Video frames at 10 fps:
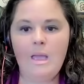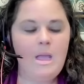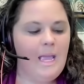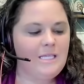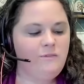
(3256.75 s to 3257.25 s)

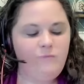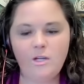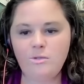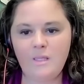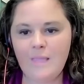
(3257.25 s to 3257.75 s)
It's
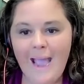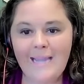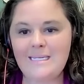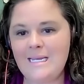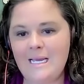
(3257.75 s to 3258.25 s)
filled with
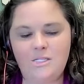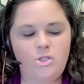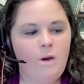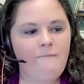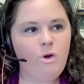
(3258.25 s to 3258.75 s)
ideas.
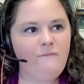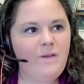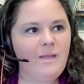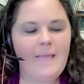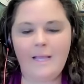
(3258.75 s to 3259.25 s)
So if you're
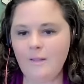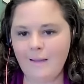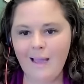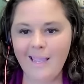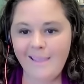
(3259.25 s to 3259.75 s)
feeling like,
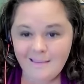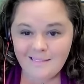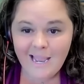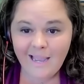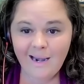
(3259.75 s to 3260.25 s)
look, hiking
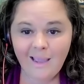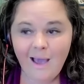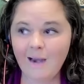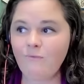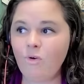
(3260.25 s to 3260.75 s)
is not going to
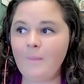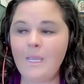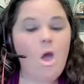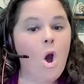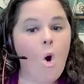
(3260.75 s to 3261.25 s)
cut it for
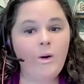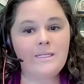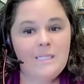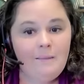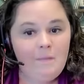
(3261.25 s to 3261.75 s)
me, or
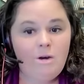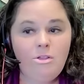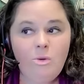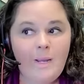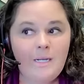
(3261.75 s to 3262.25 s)
it's in the middle
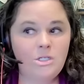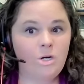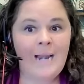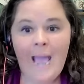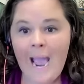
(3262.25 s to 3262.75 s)
of the
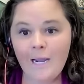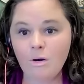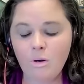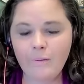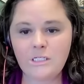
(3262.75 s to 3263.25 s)
winter and I
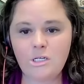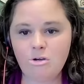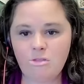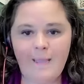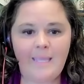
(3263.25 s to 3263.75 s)
don't know what to do
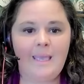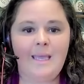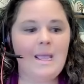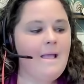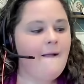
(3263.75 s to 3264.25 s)
with my
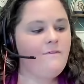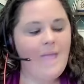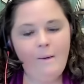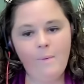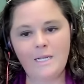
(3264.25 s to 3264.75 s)
kid,
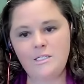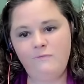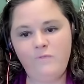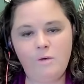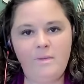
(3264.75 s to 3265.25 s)
that one is
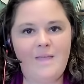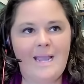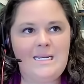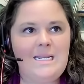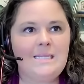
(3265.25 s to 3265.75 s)
filled with
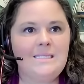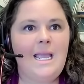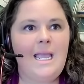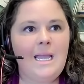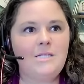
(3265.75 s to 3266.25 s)
ideas.
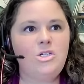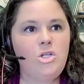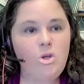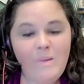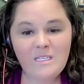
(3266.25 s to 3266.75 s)
And
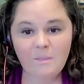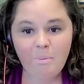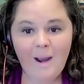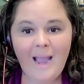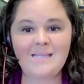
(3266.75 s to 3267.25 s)
you'd be
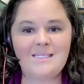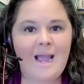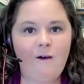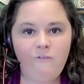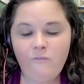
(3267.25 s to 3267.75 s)
surprised
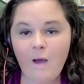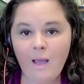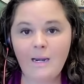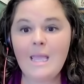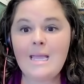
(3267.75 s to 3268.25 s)
how
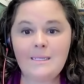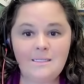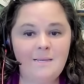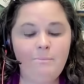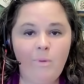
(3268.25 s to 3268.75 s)
fun,
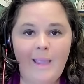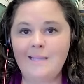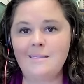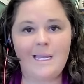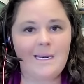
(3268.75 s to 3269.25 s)
simple,
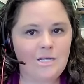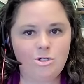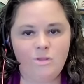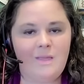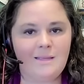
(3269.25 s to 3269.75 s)
hands on
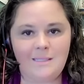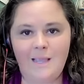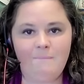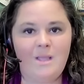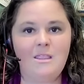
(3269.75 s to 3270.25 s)
nature things
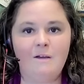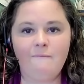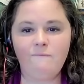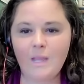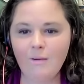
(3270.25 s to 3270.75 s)
can be. They're
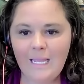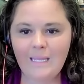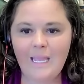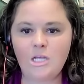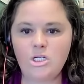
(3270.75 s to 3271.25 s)
very
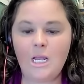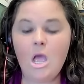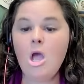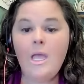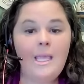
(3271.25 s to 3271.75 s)
engaging,
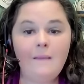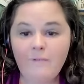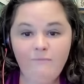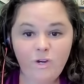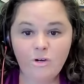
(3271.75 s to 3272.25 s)

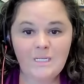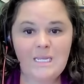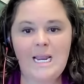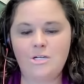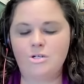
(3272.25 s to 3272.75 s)
even for your
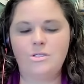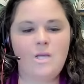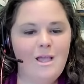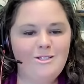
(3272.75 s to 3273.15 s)
teenagers.